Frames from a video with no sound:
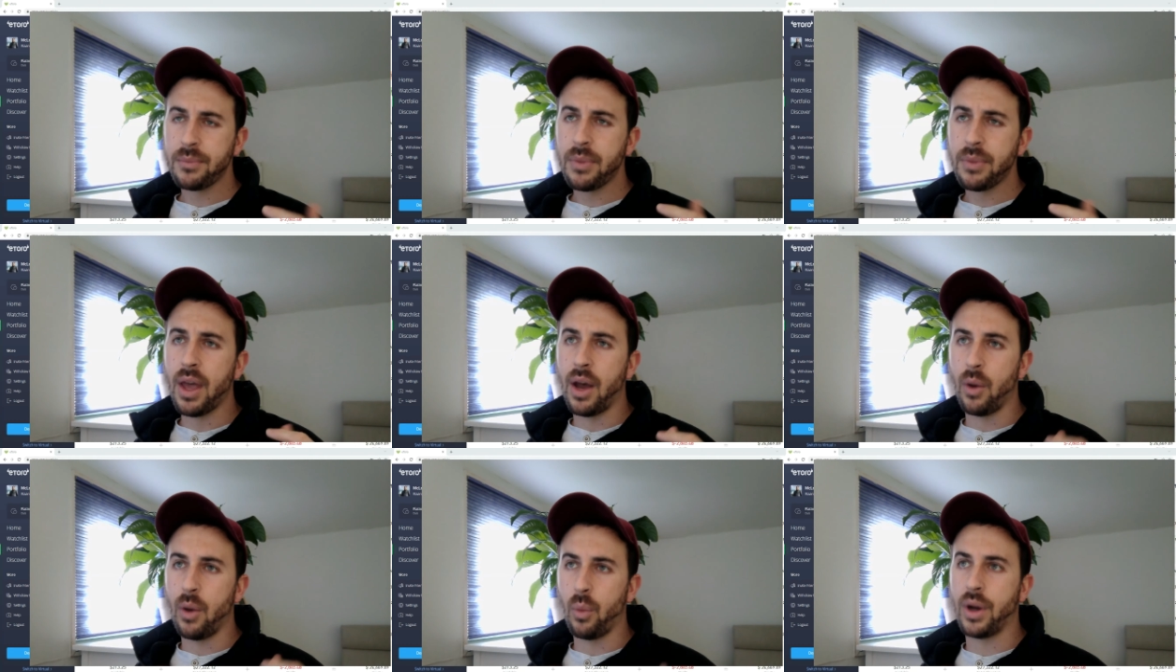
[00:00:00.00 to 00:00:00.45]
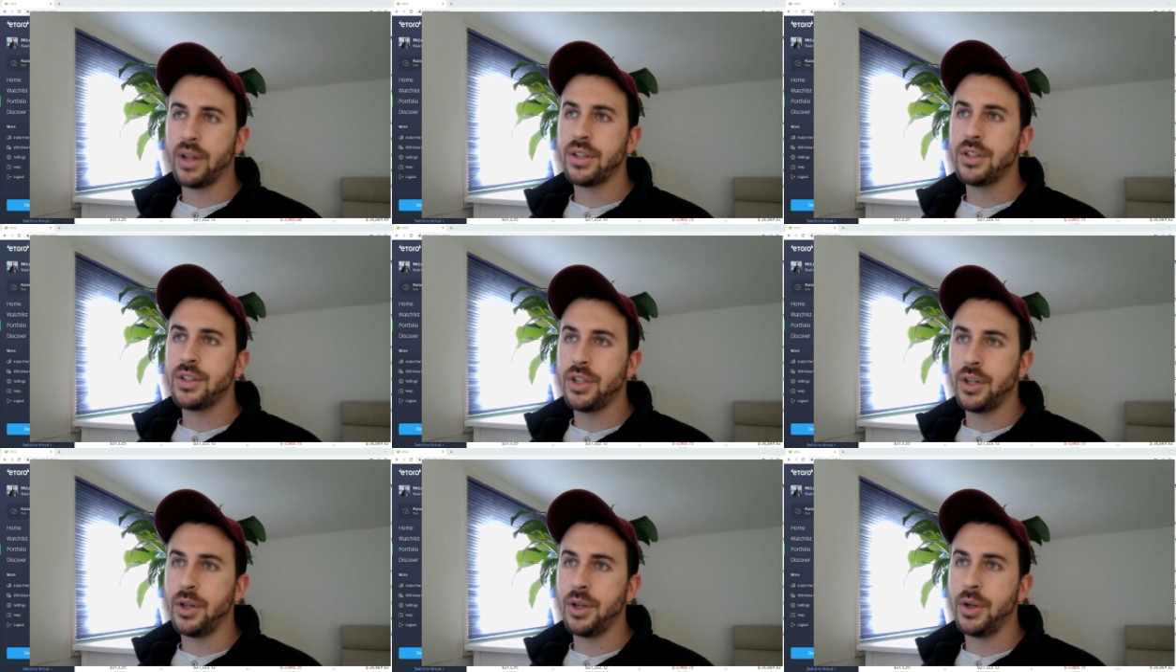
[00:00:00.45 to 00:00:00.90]
I
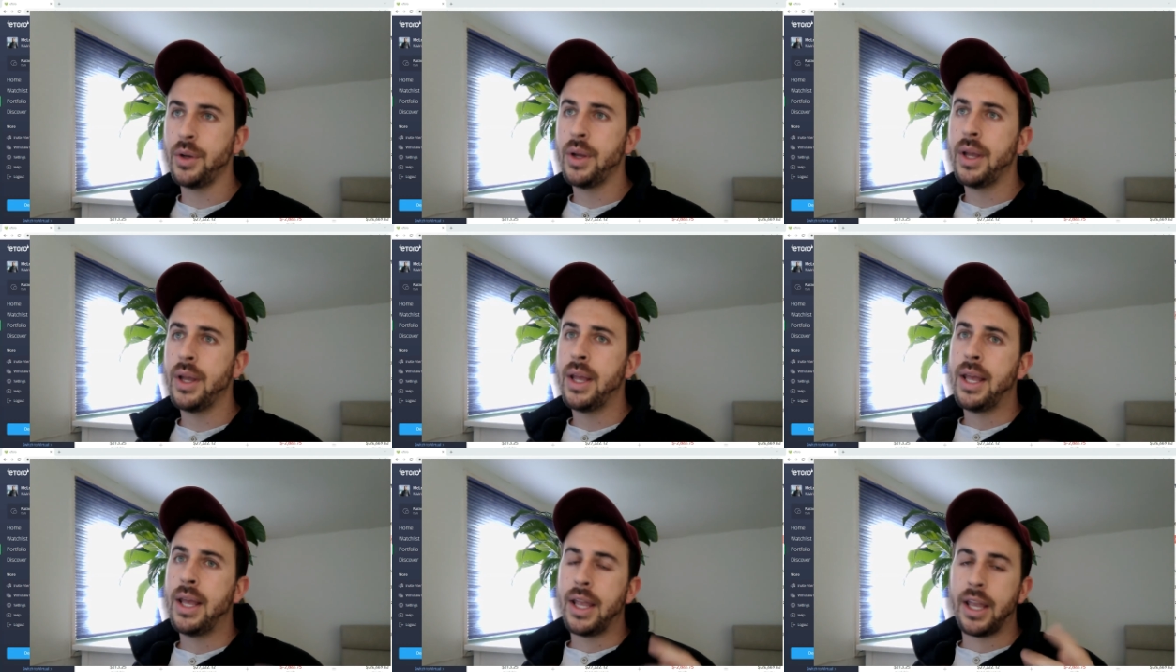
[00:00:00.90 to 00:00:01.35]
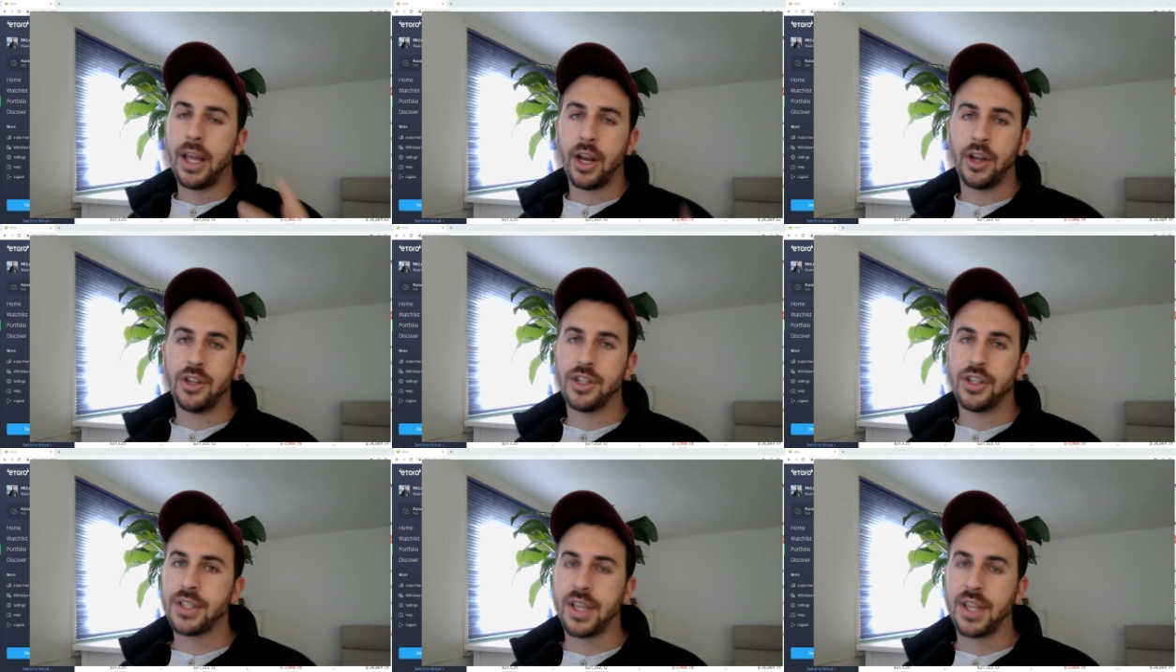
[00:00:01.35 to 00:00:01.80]
want to, you
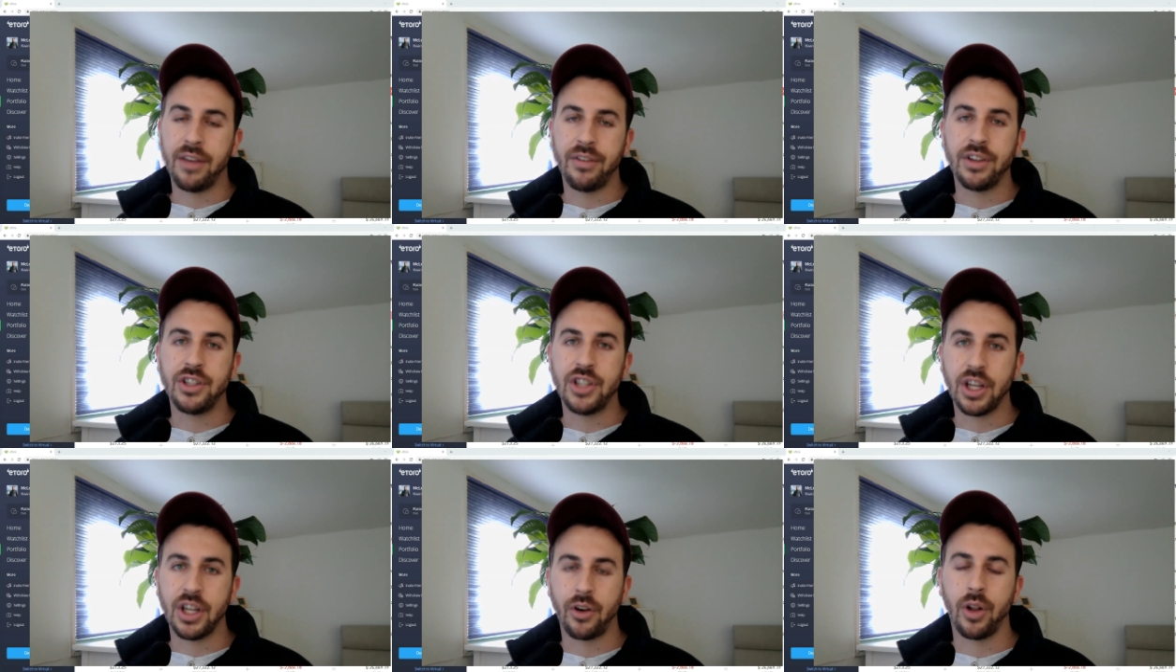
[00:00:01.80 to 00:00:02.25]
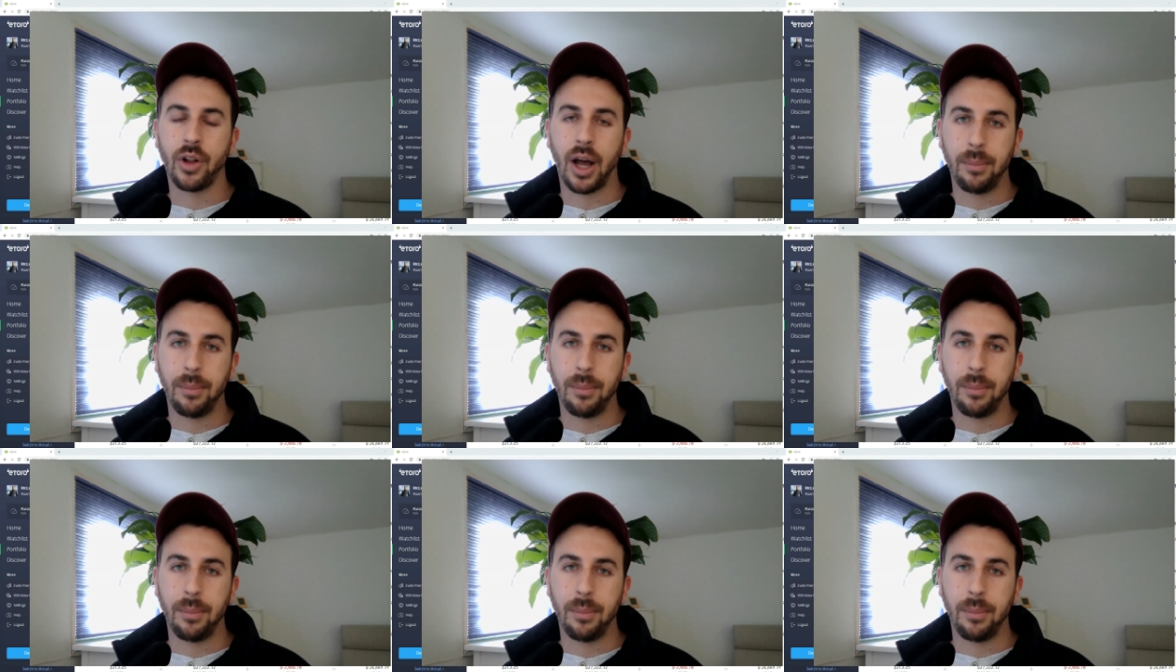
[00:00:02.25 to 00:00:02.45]
know, just give a general